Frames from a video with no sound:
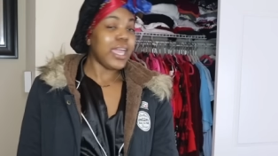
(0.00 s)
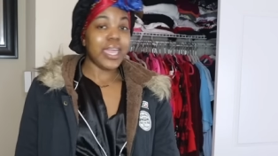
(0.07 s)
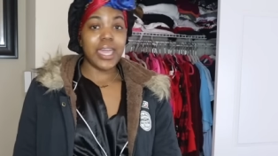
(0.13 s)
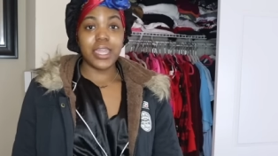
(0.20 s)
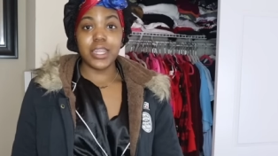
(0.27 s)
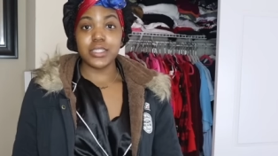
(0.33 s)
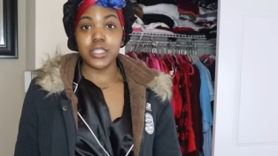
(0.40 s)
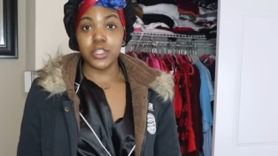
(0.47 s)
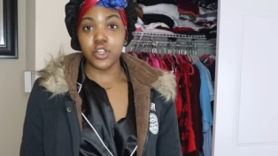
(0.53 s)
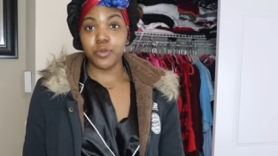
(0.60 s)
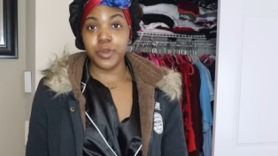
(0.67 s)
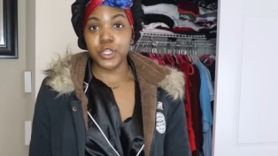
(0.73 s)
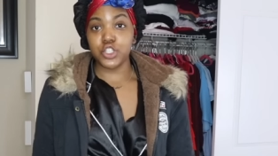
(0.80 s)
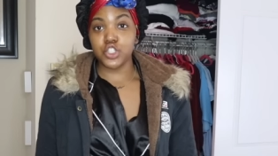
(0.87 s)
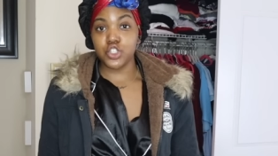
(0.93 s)
And it's a
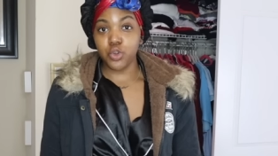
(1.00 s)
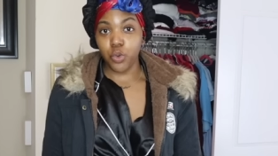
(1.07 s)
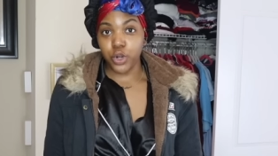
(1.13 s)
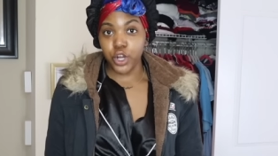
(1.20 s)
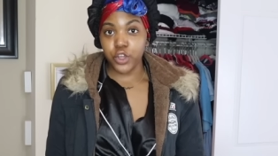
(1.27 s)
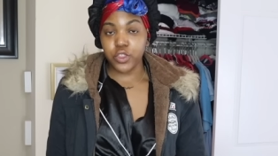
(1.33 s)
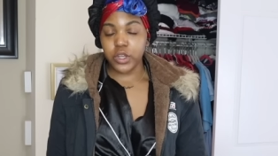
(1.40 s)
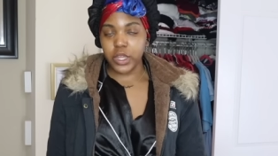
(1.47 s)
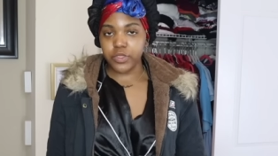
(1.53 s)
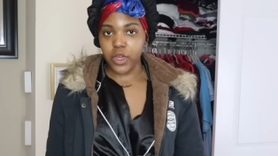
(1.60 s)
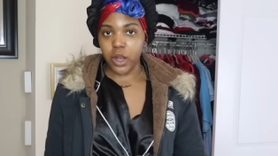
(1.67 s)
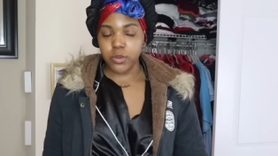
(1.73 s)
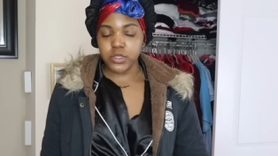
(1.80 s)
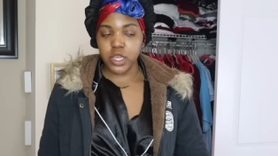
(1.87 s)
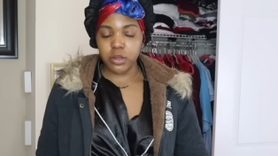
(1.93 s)
little bit shorter than I
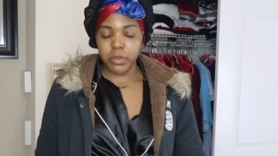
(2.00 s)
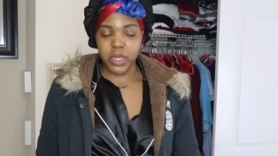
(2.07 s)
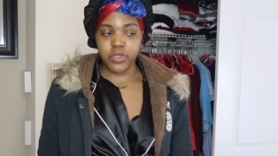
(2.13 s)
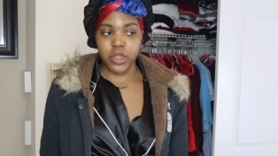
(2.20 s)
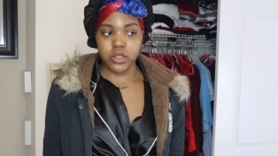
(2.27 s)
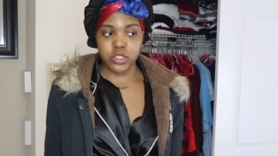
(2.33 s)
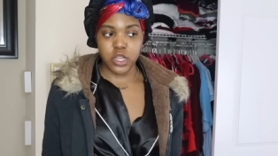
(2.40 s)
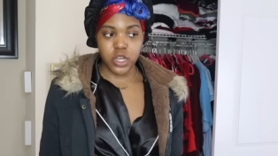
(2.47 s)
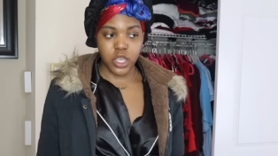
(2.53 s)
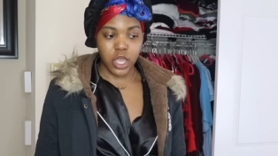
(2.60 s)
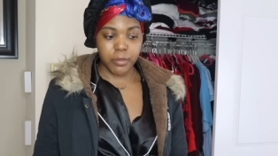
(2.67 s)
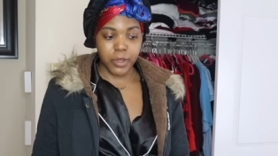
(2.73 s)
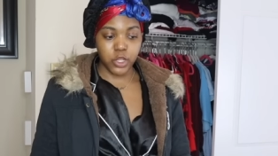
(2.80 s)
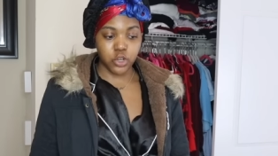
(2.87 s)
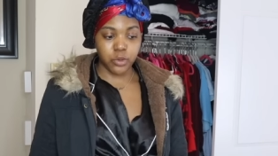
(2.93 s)
thought it was going to be. I thought it was going to
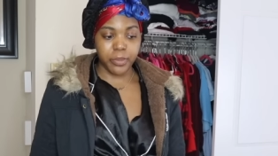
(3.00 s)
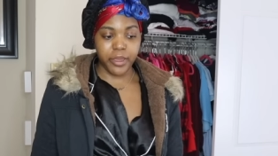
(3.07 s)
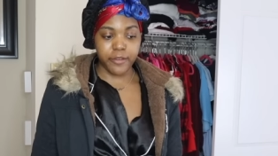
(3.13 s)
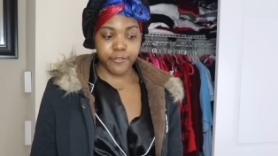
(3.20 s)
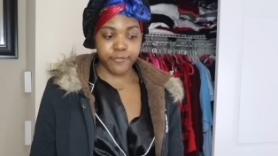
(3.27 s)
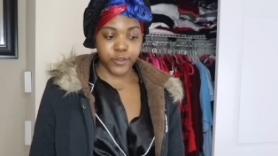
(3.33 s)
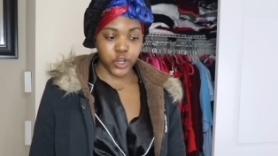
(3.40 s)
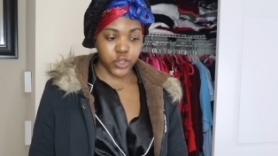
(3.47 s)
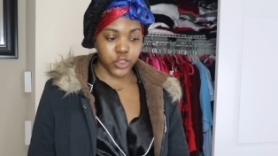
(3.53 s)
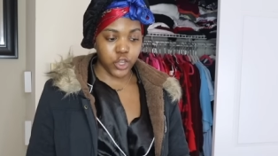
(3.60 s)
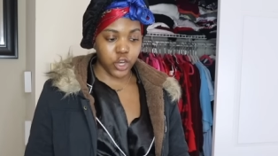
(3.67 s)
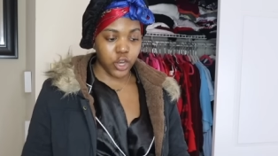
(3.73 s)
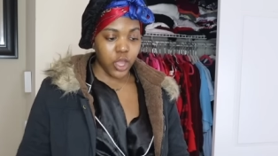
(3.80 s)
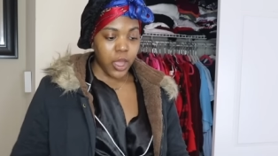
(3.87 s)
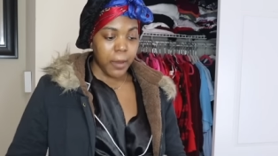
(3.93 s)
come a little bit
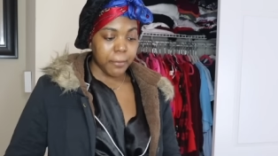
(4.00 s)
further